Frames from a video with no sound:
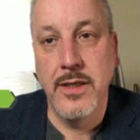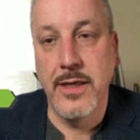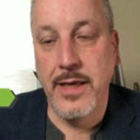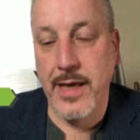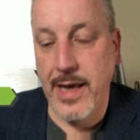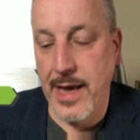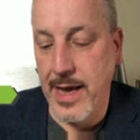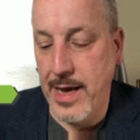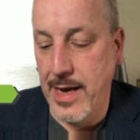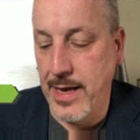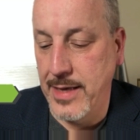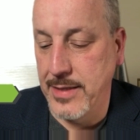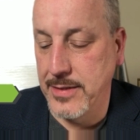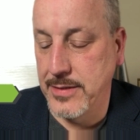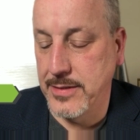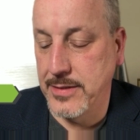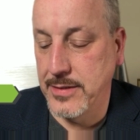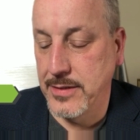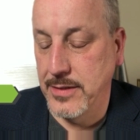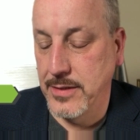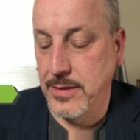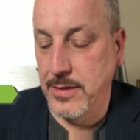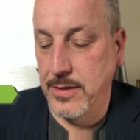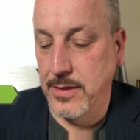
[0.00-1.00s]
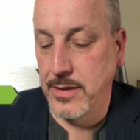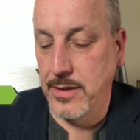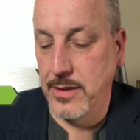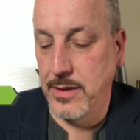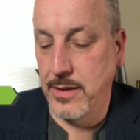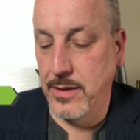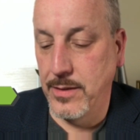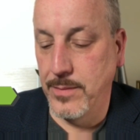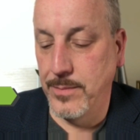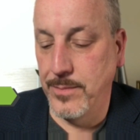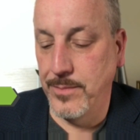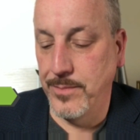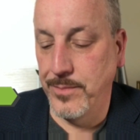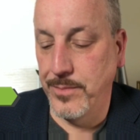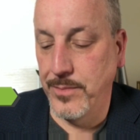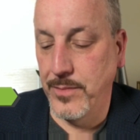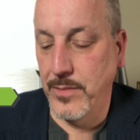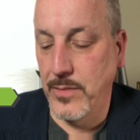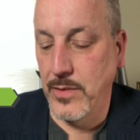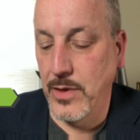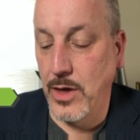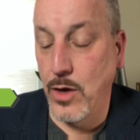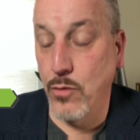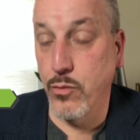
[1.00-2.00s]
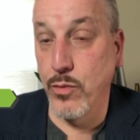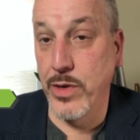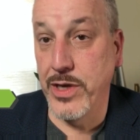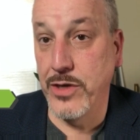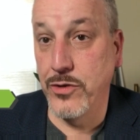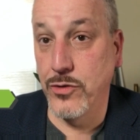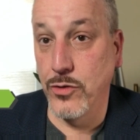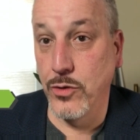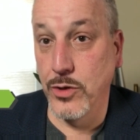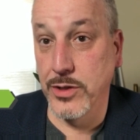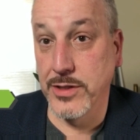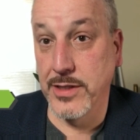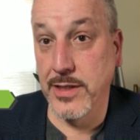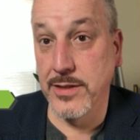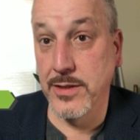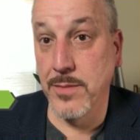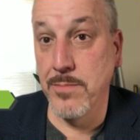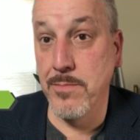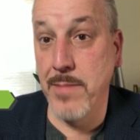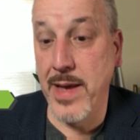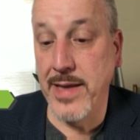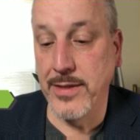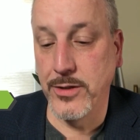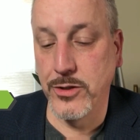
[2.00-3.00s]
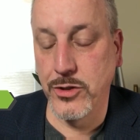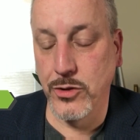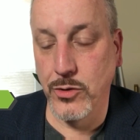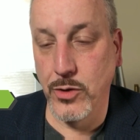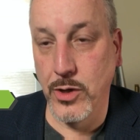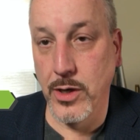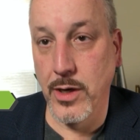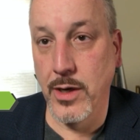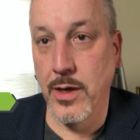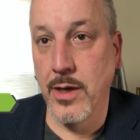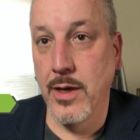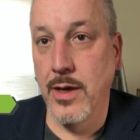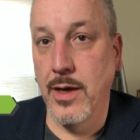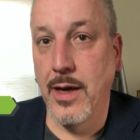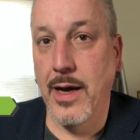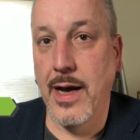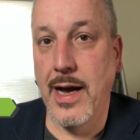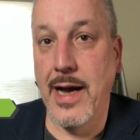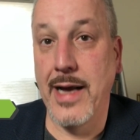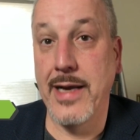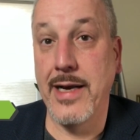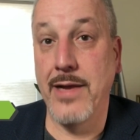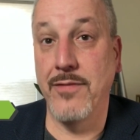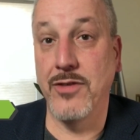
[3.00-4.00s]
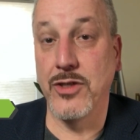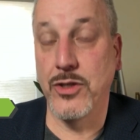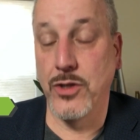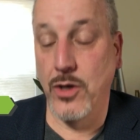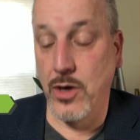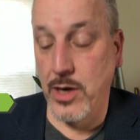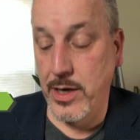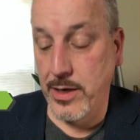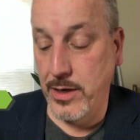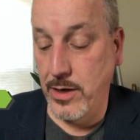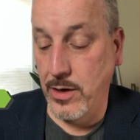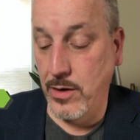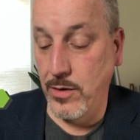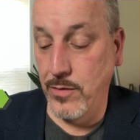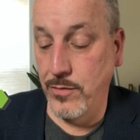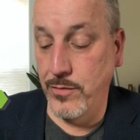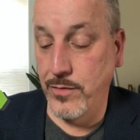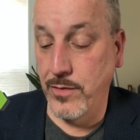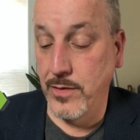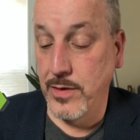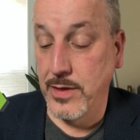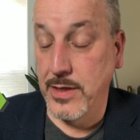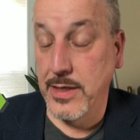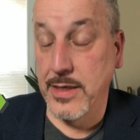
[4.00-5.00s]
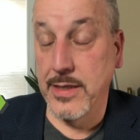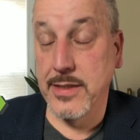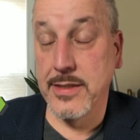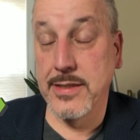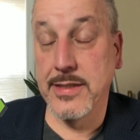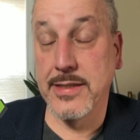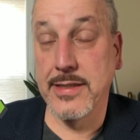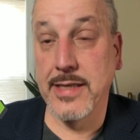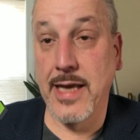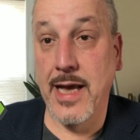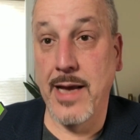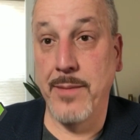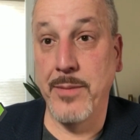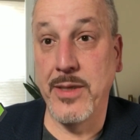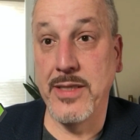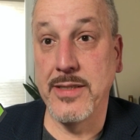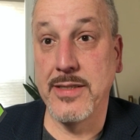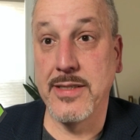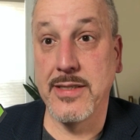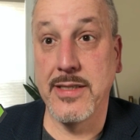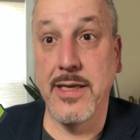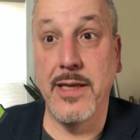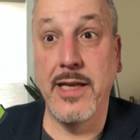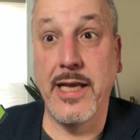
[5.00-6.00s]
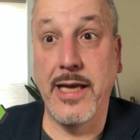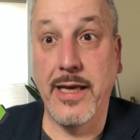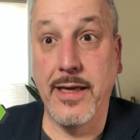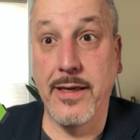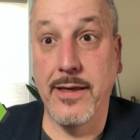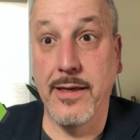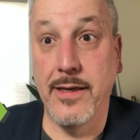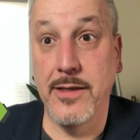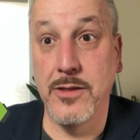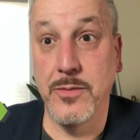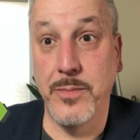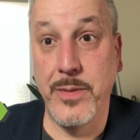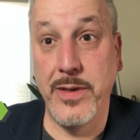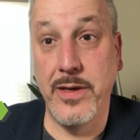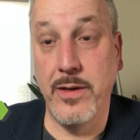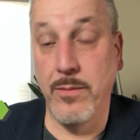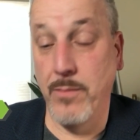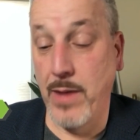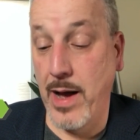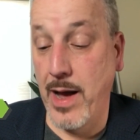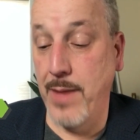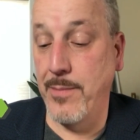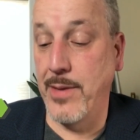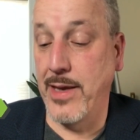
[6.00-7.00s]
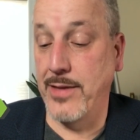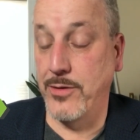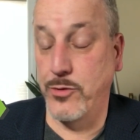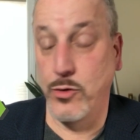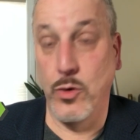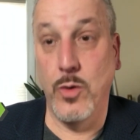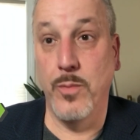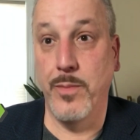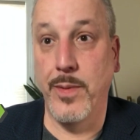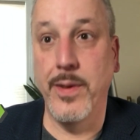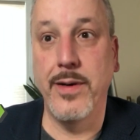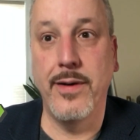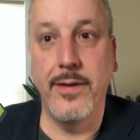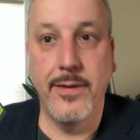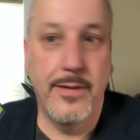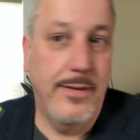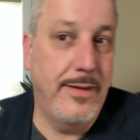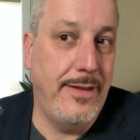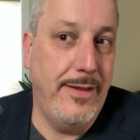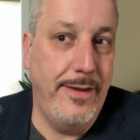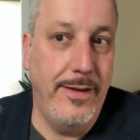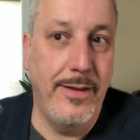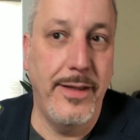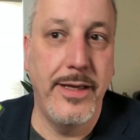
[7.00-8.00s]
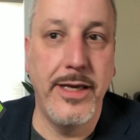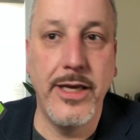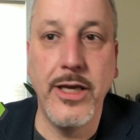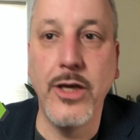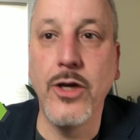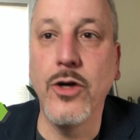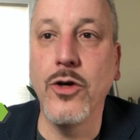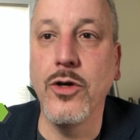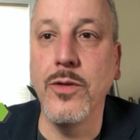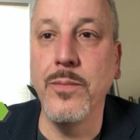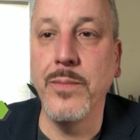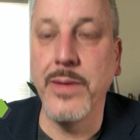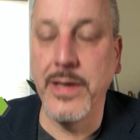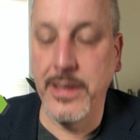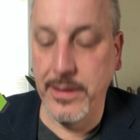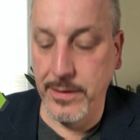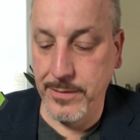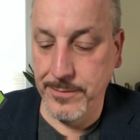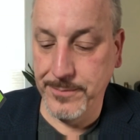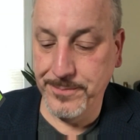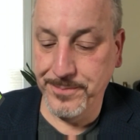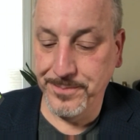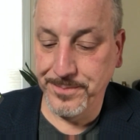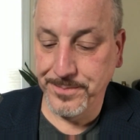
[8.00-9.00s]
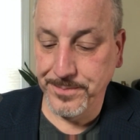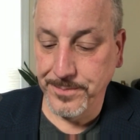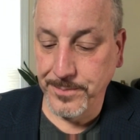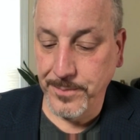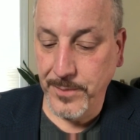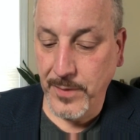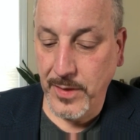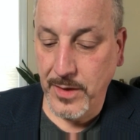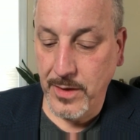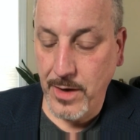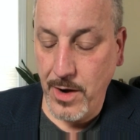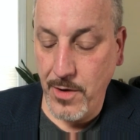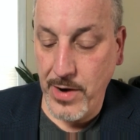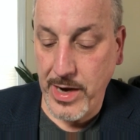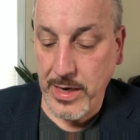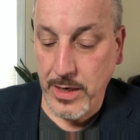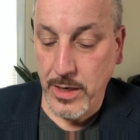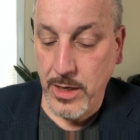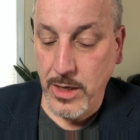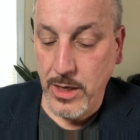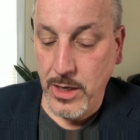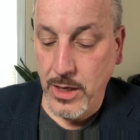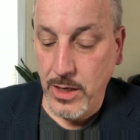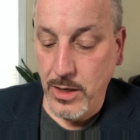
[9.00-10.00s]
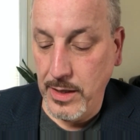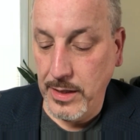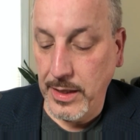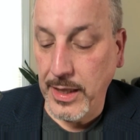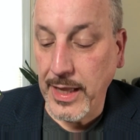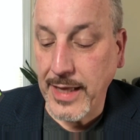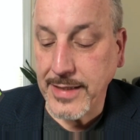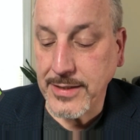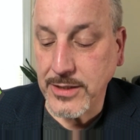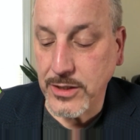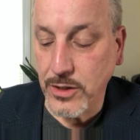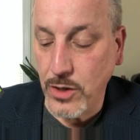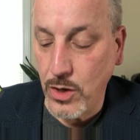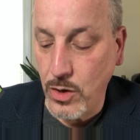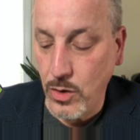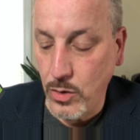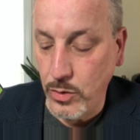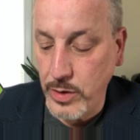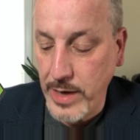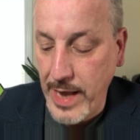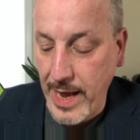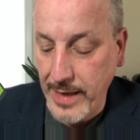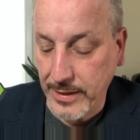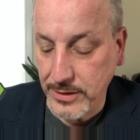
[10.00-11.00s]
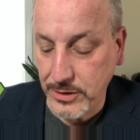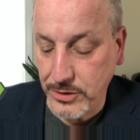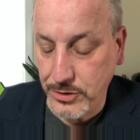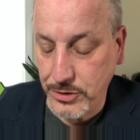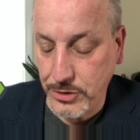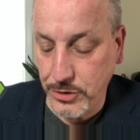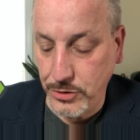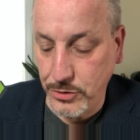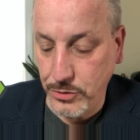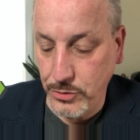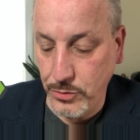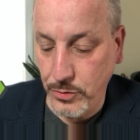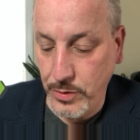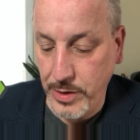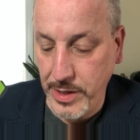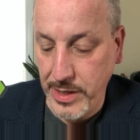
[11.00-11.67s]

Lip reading: as um, a resource, as a mentor. I never thought of Simon Sinek as being my mentor, but clearly he could be. All right, let's go next to